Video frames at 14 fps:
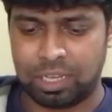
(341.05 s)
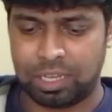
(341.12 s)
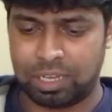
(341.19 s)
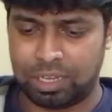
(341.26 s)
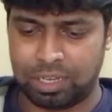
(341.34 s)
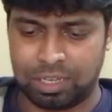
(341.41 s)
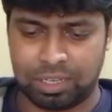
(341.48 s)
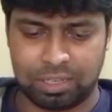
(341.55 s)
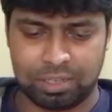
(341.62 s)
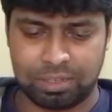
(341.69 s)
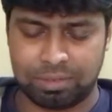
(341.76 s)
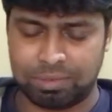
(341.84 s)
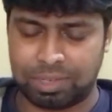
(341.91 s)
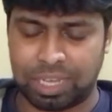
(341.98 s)

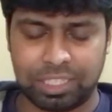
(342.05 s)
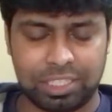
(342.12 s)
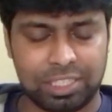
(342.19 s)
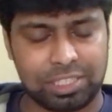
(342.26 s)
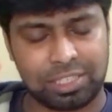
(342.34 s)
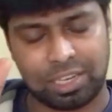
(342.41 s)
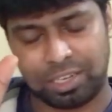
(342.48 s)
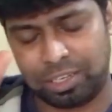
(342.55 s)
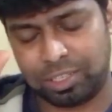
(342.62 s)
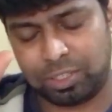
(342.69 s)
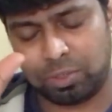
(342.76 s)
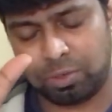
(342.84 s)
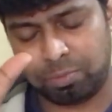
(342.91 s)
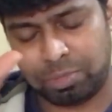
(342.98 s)
Uh, I just
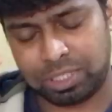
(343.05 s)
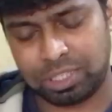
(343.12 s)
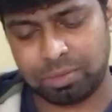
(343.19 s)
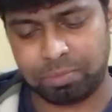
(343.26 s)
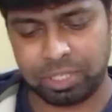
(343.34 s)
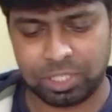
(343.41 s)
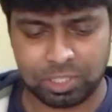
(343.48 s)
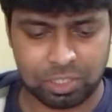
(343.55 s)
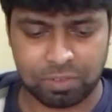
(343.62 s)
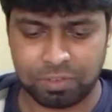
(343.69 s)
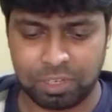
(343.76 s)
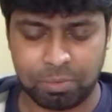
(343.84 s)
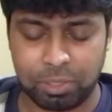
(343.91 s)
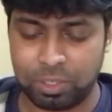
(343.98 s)
understood bits and pieces
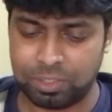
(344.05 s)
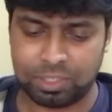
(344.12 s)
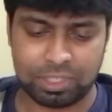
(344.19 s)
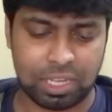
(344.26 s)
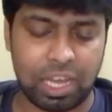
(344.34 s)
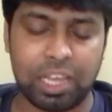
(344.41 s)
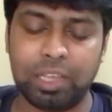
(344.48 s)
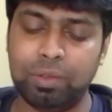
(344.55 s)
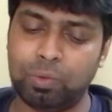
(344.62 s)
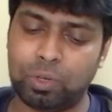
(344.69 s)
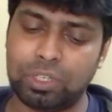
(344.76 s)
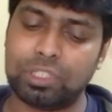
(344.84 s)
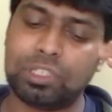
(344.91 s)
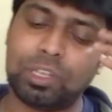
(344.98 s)
of it because I
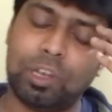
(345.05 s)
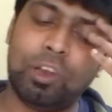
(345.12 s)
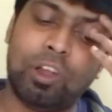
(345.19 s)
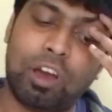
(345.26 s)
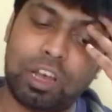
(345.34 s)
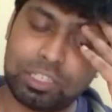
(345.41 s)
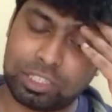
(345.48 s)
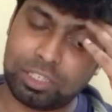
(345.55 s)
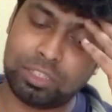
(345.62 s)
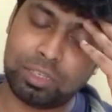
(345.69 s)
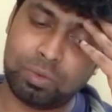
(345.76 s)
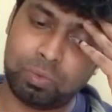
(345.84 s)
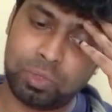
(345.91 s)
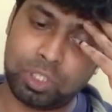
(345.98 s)
was lost in
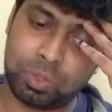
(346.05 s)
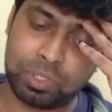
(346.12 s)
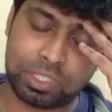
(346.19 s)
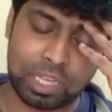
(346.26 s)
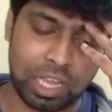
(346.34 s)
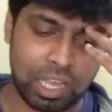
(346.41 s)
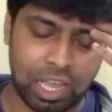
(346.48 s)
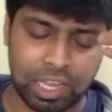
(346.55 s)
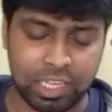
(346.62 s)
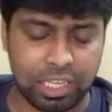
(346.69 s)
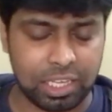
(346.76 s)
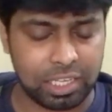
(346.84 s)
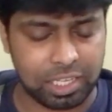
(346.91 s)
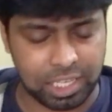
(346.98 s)
the visuals. I,
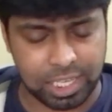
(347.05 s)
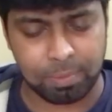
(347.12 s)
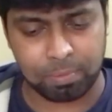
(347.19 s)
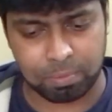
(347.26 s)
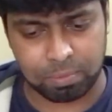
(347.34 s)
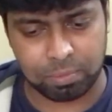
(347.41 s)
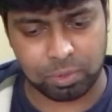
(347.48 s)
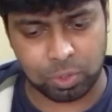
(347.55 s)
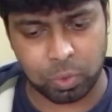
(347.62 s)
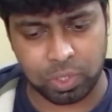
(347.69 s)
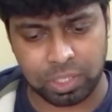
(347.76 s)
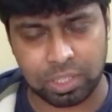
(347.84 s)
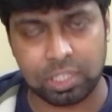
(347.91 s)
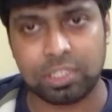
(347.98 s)
I keep
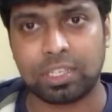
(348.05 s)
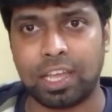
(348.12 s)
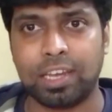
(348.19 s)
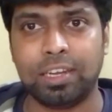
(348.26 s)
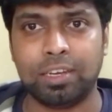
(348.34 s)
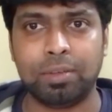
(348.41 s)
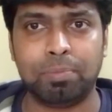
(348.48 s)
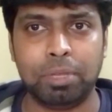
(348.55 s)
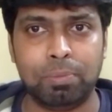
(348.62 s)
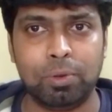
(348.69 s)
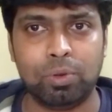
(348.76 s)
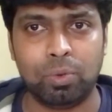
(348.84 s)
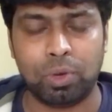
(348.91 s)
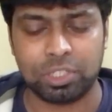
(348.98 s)
doing this, and the
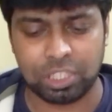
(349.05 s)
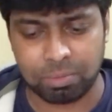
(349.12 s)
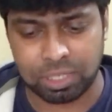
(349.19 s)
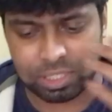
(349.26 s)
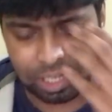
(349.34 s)
people who are watching my